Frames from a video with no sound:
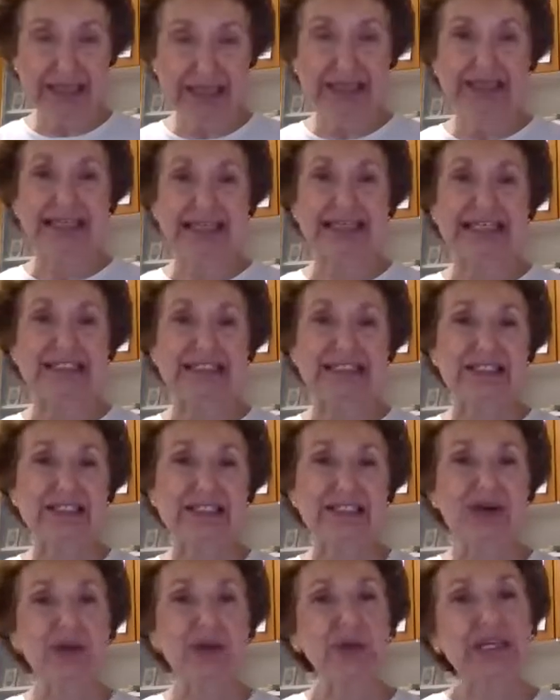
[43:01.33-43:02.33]
And so
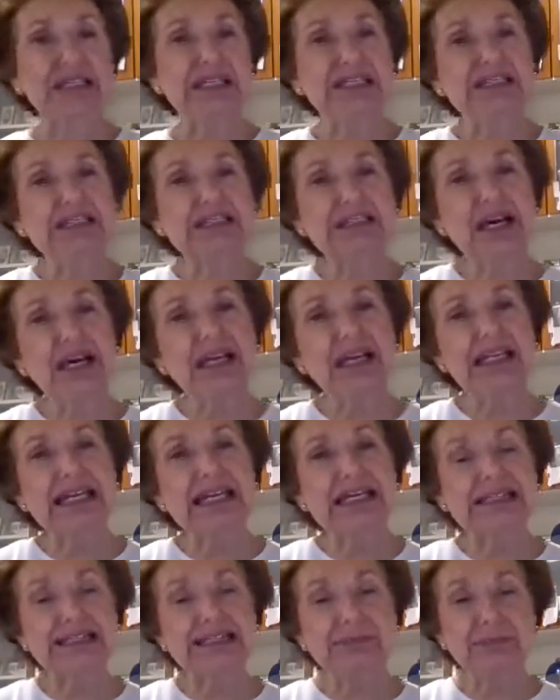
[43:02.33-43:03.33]
it's not as
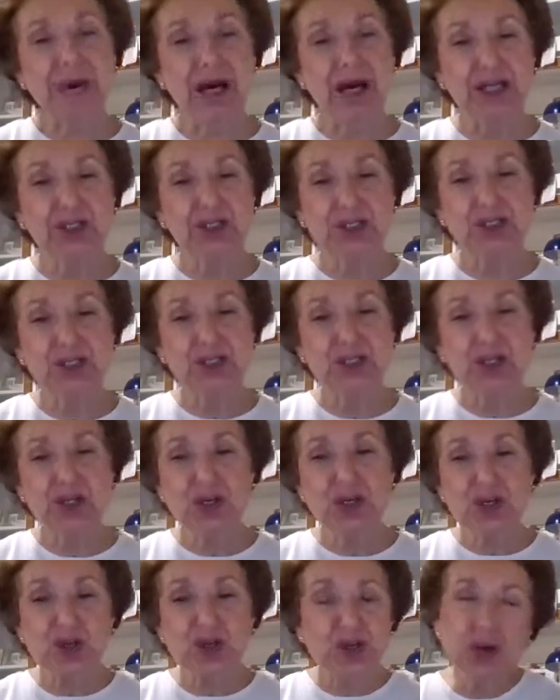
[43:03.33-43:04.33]
much
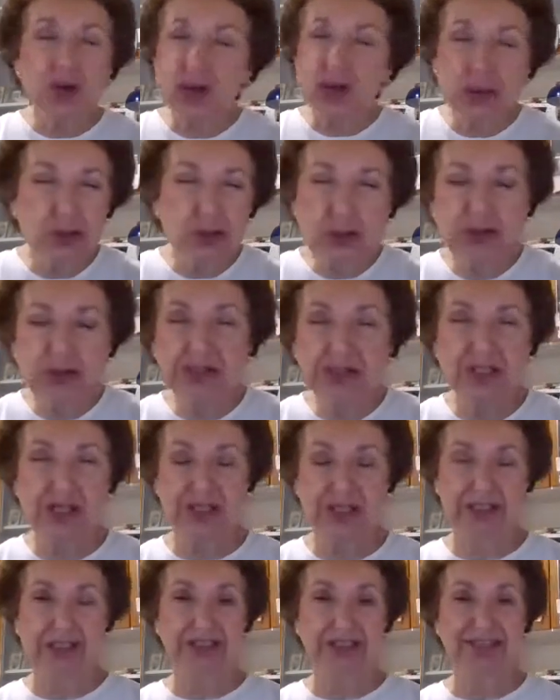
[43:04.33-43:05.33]
who done it
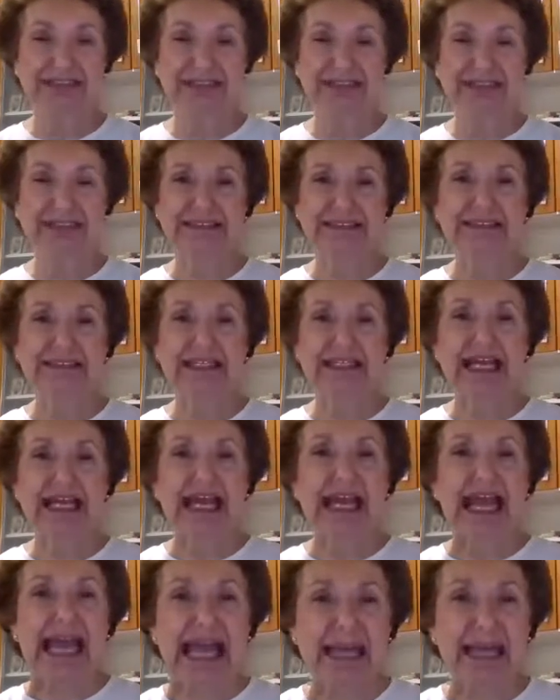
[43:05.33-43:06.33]

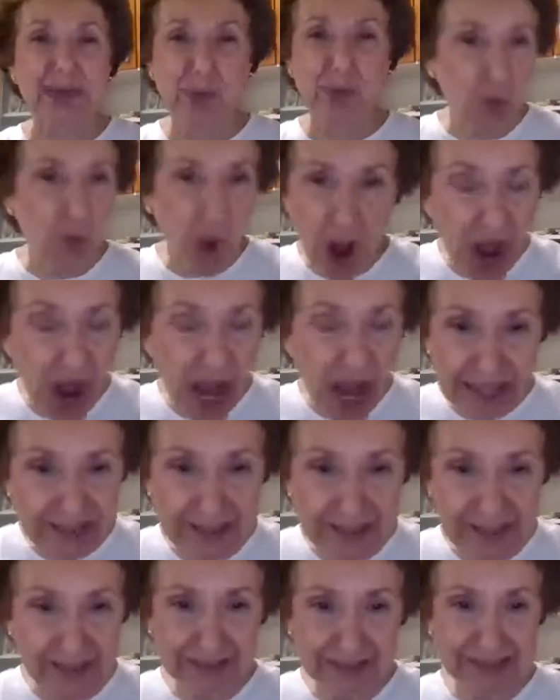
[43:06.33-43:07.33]
and why done
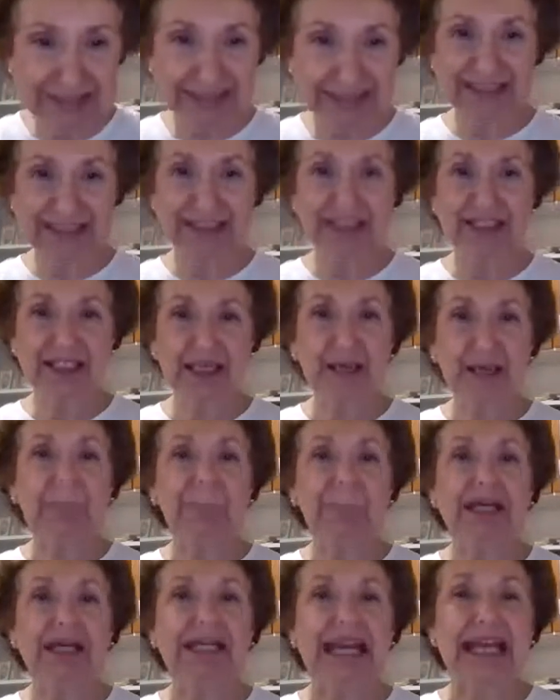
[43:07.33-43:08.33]
it, but
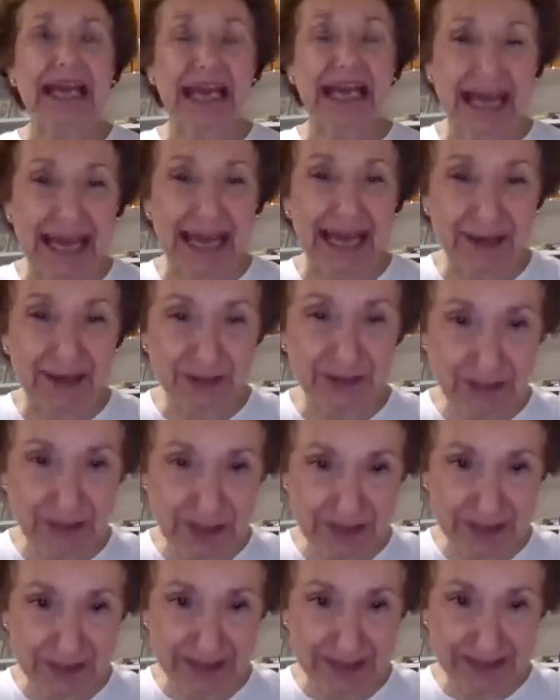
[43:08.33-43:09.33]
how done
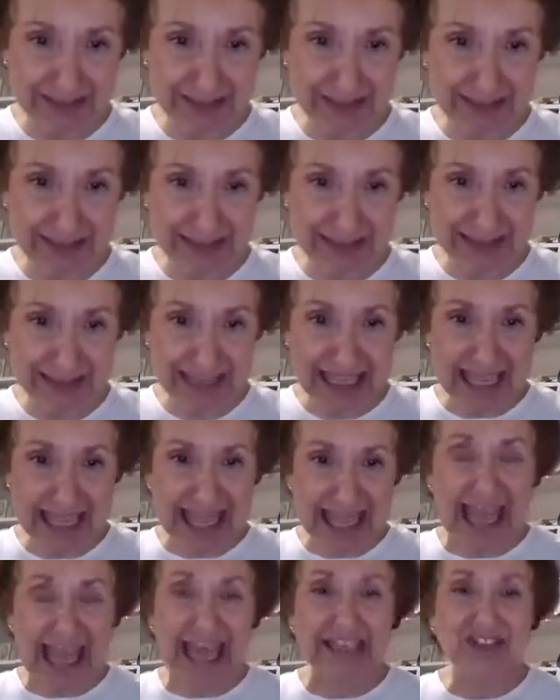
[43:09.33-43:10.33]
it.
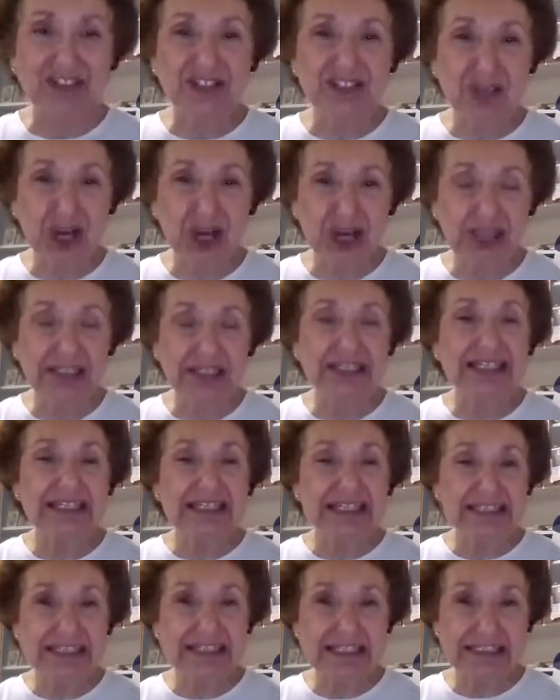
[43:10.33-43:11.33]
And John
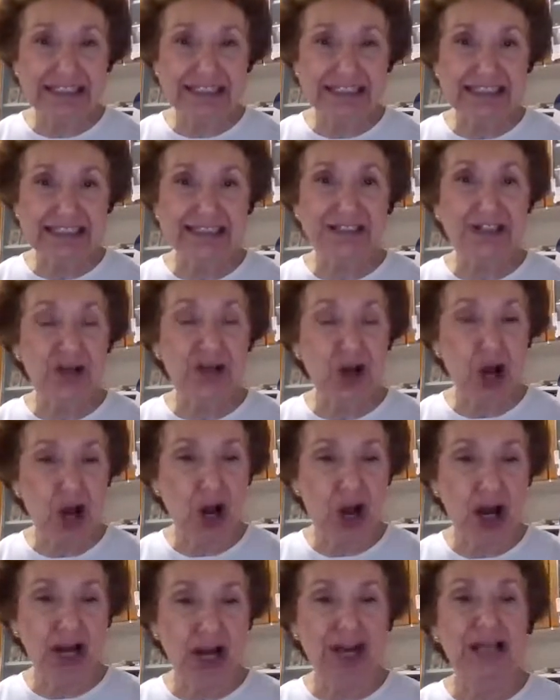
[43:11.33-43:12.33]
Dixon Carr
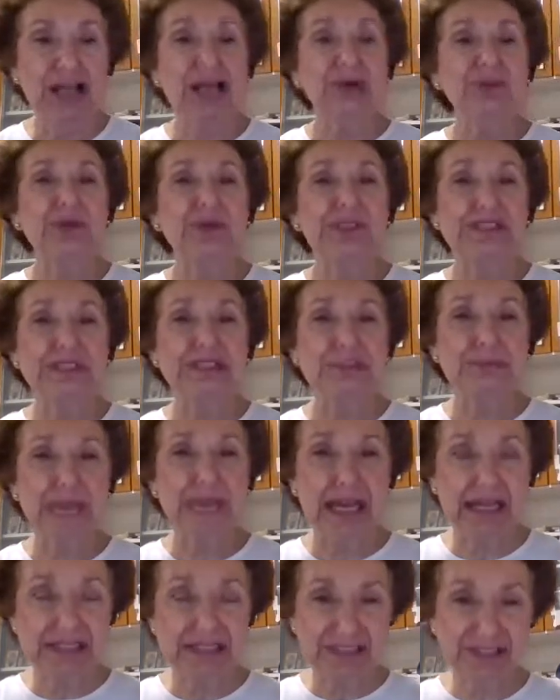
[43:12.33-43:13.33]
was the
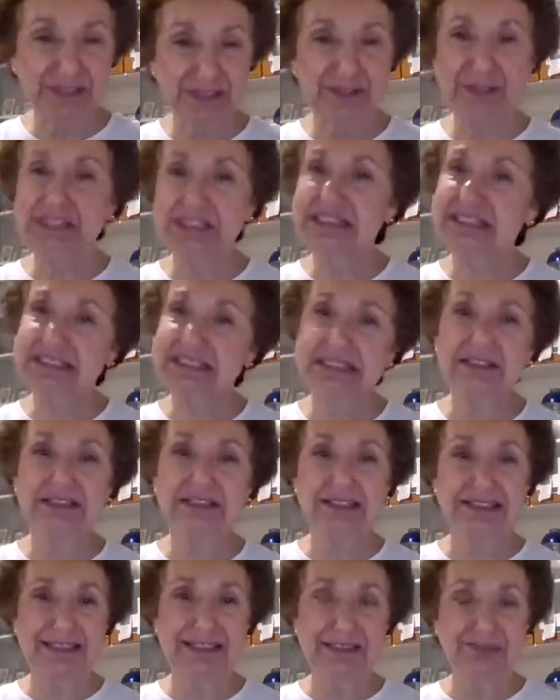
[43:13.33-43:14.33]
master and still is the
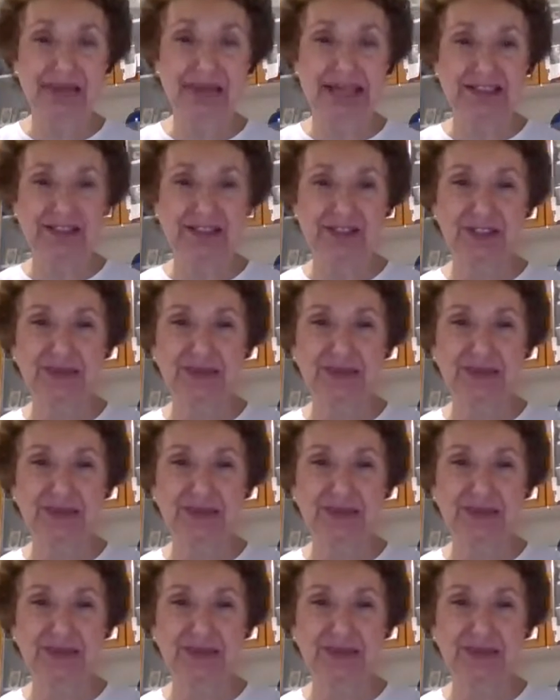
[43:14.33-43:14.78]
master.